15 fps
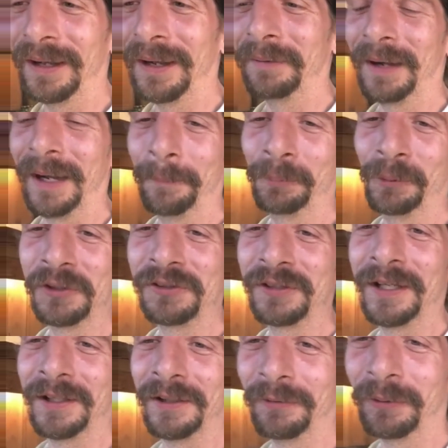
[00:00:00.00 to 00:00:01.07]
I
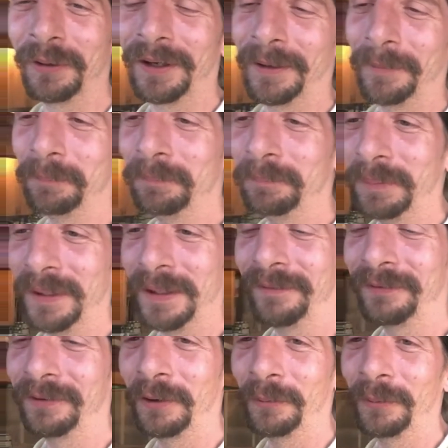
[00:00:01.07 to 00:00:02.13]
appreciate you being
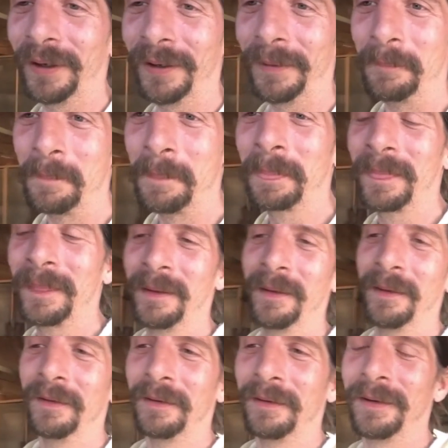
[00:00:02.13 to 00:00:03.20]
so
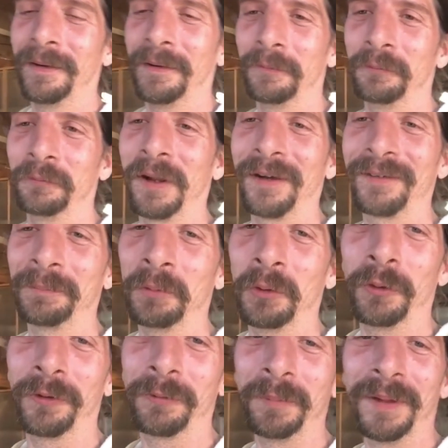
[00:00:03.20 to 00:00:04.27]
flexible
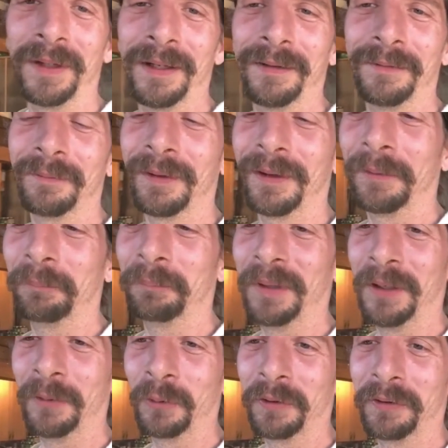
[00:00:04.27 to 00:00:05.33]
with me and
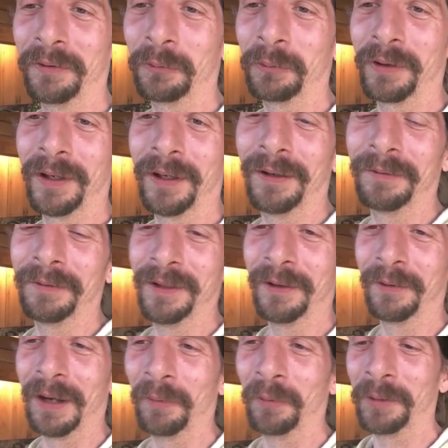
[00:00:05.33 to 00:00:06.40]
being willing to, you know,
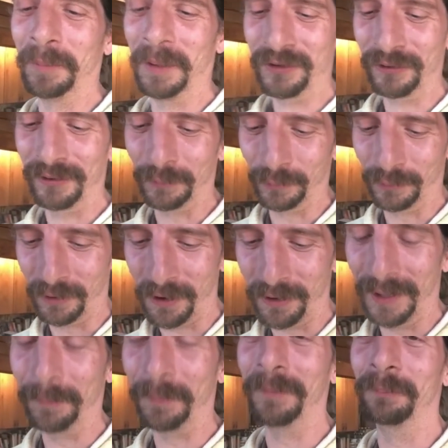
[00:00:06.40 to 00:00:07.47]
I want to make sure that we're all
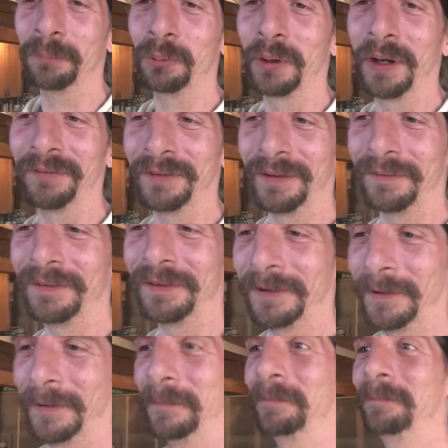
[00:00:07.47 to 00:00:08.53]
up and present, you know?